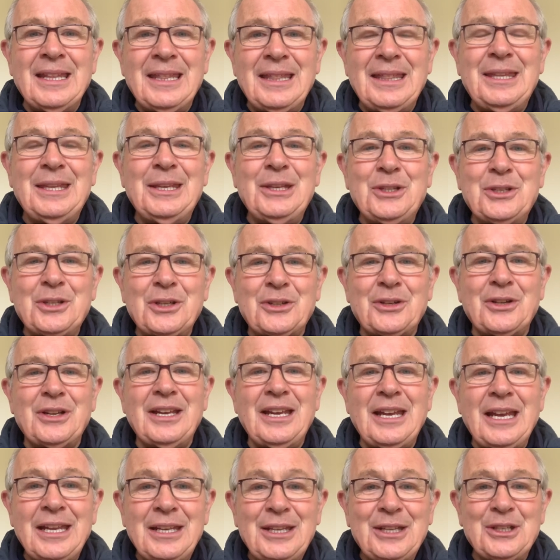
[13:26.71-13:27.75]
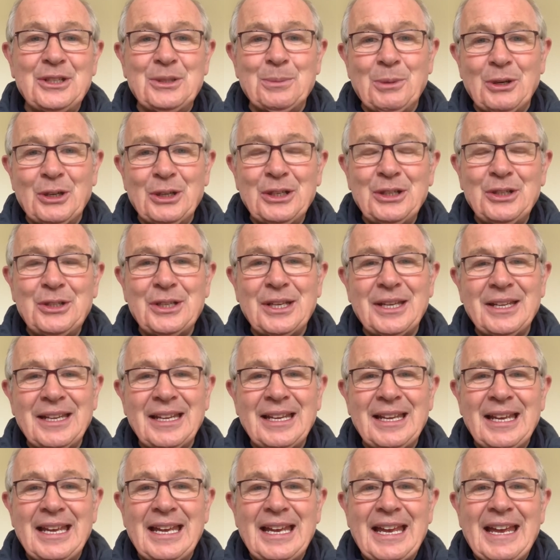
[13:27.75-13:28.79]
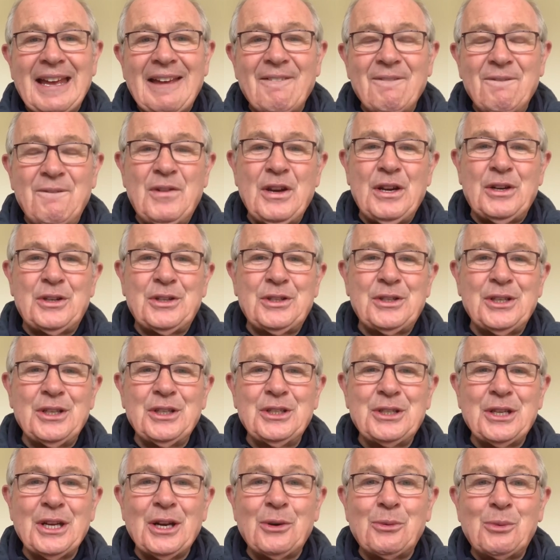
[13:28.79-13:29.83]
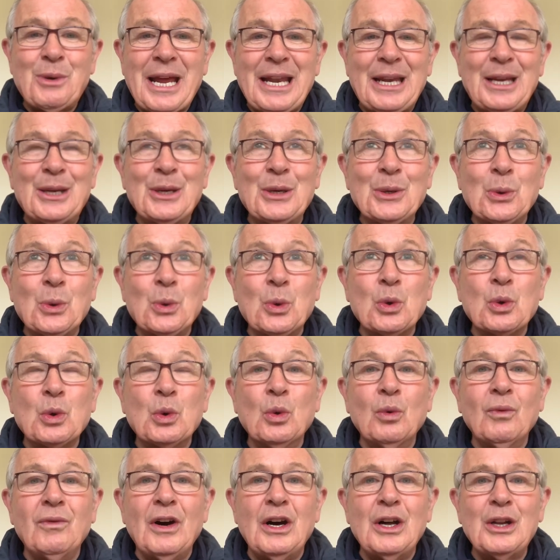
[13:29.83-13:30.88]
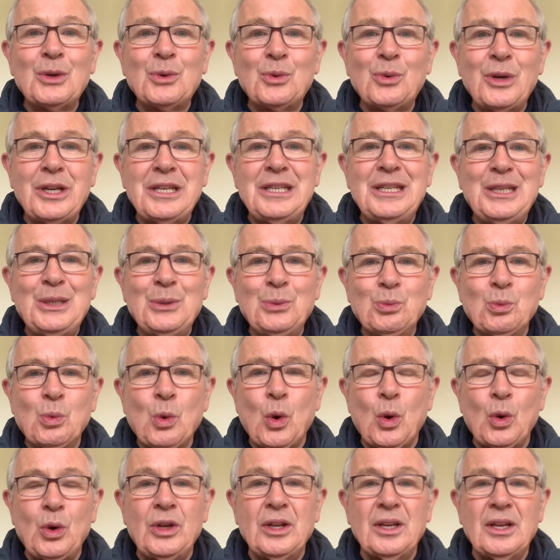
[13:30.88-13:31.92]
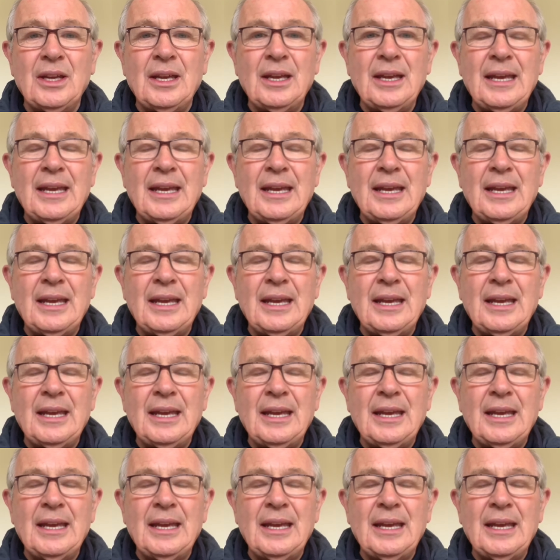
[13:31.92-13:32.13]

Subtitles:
these are Eddie's boys, versus Randall Oak, who've already won